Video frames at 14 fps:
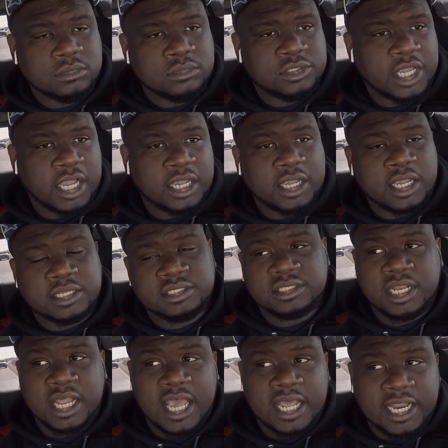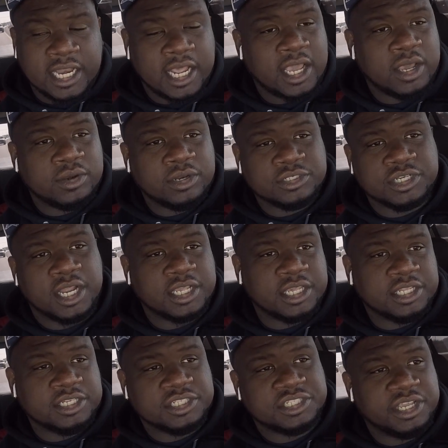so I can slide that out and try to
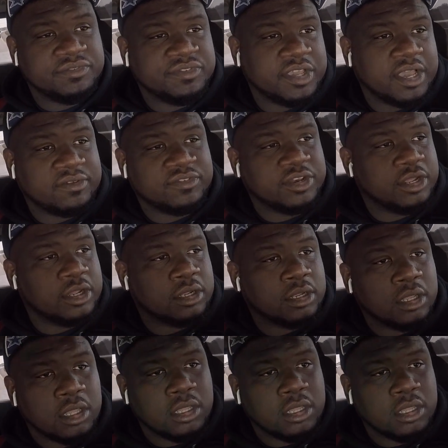get the Chevy off in there.